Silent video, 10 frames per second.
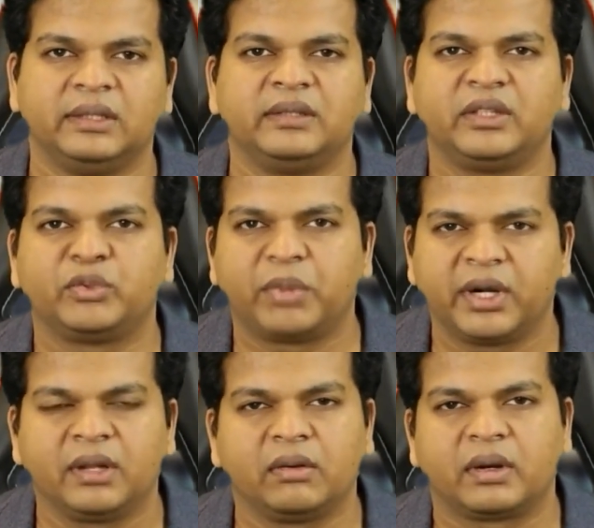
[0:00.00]
This is
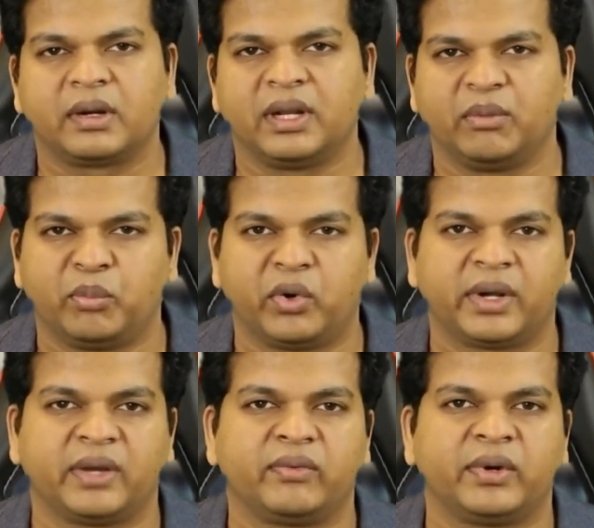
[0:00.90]
particularly
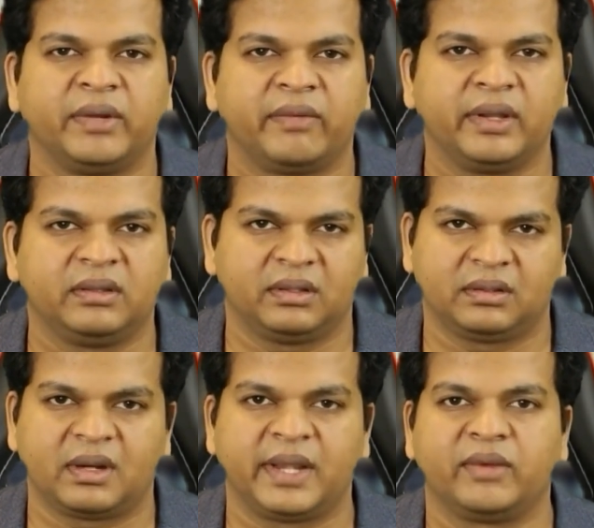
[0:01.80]
important for
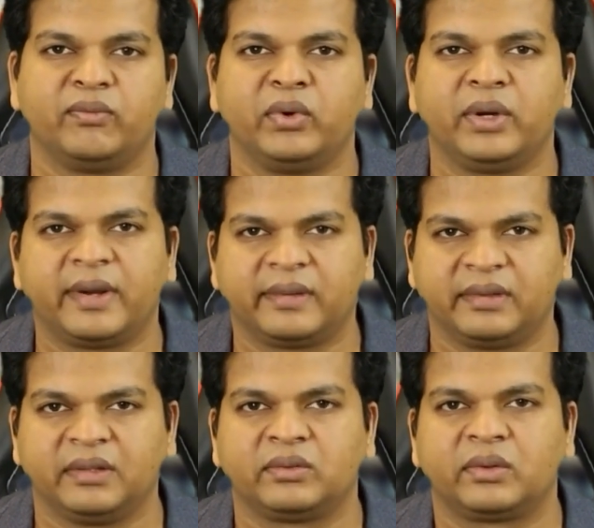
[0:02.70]
devices like wound
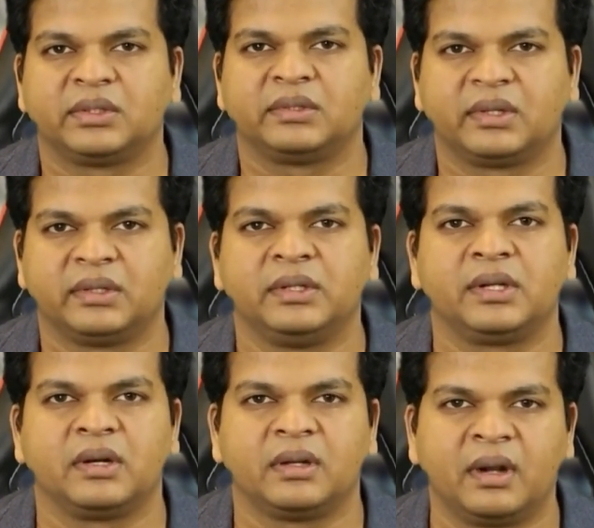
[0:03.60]
dressings or the
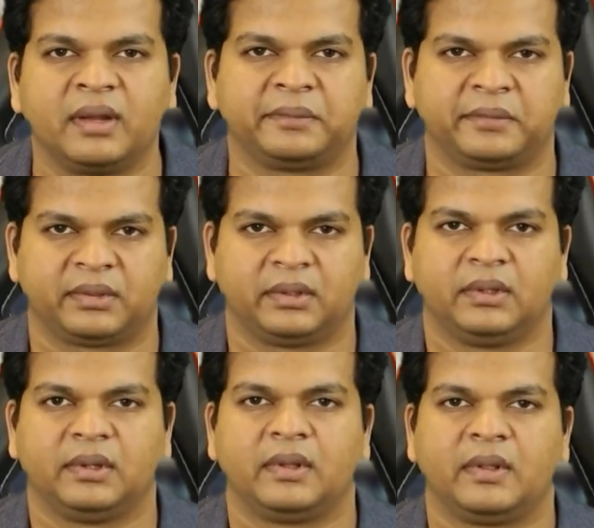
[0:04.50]
surgical gloves.
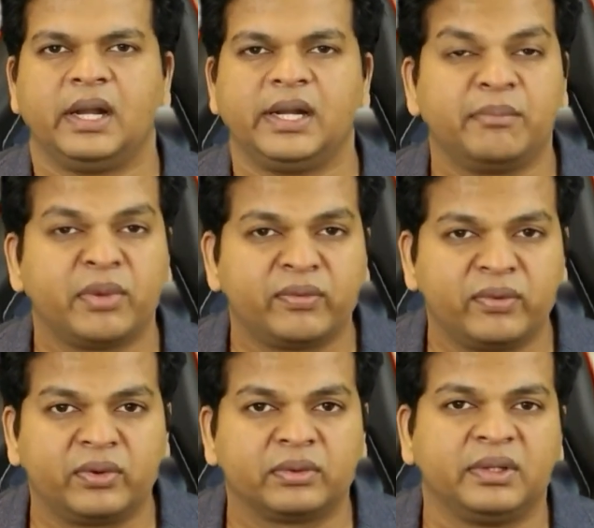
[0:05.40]
Number
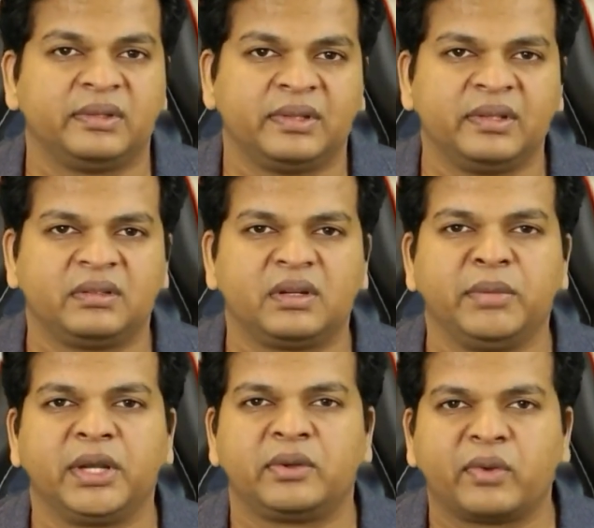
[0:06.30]
fourth is
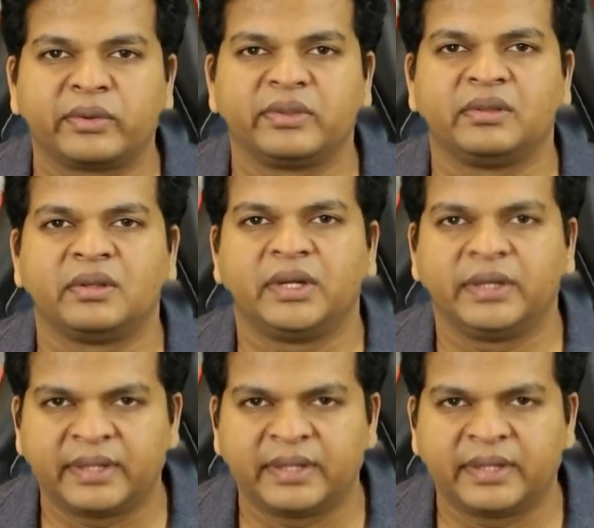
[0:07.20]
systemic toxicity